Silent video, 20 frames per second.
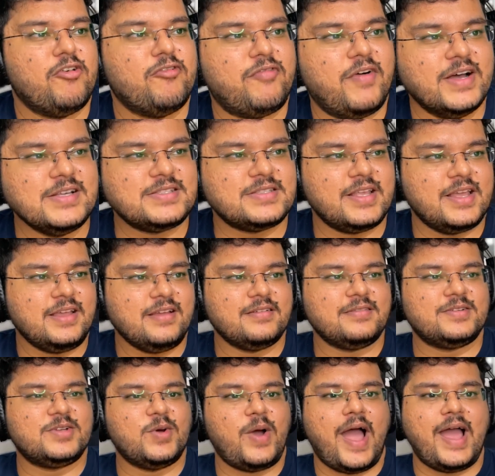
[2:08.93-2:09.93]
First thing,
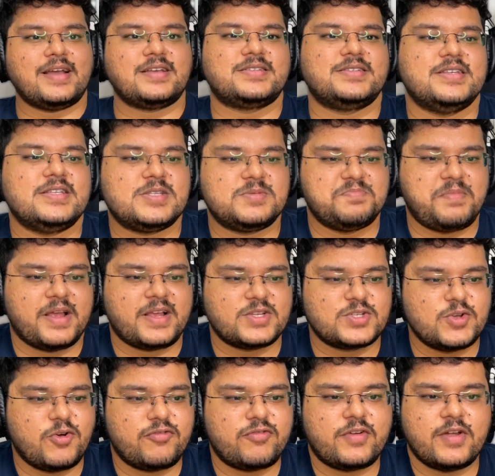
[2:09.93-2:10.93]
to access
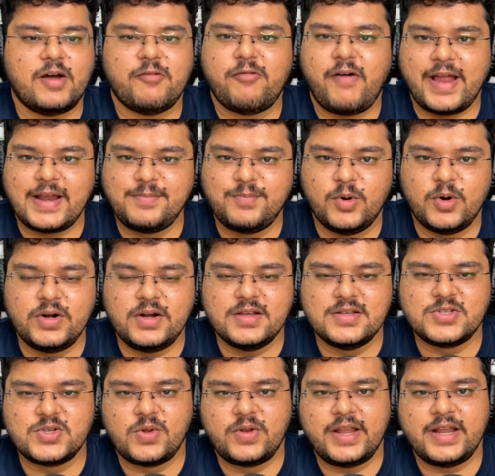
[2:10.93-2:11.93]
Microsoft Whiteboard
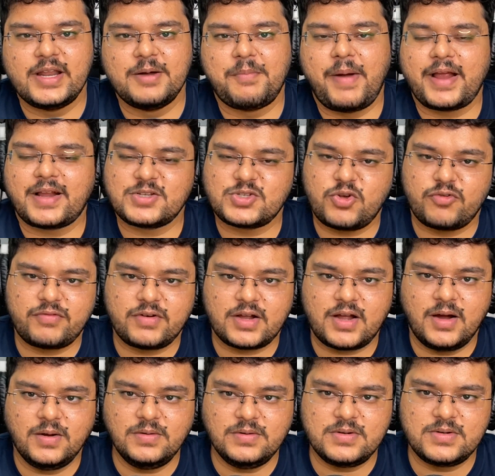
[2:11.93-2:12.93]
is you'll need a Microsoft
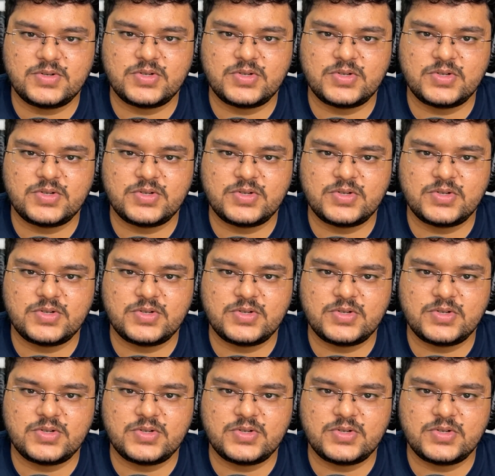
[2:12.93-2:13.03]
account.